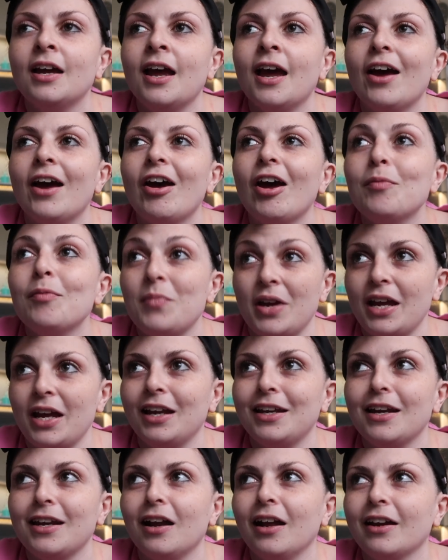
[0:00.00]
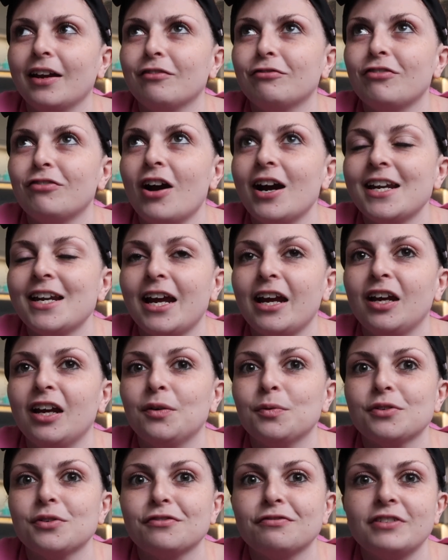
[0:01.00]
Like Friday it
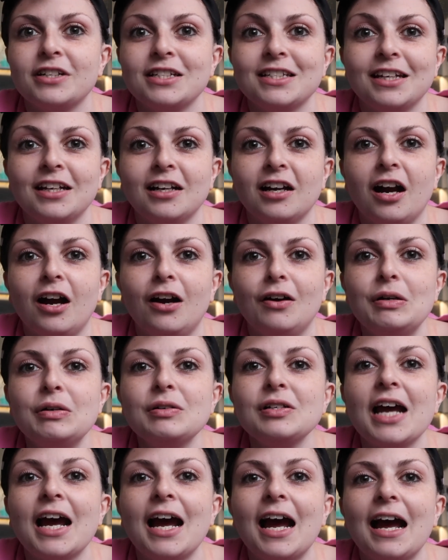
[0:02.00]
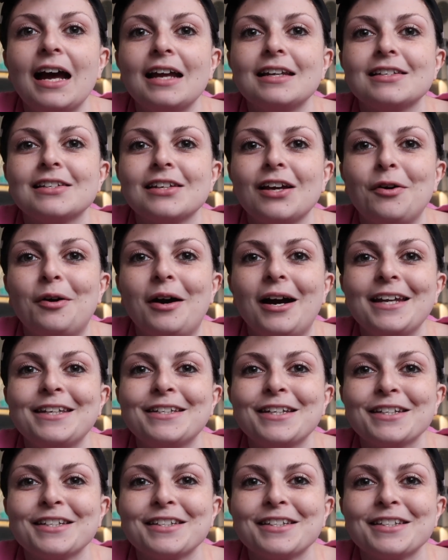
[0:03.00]
was freezing cold, and so I'd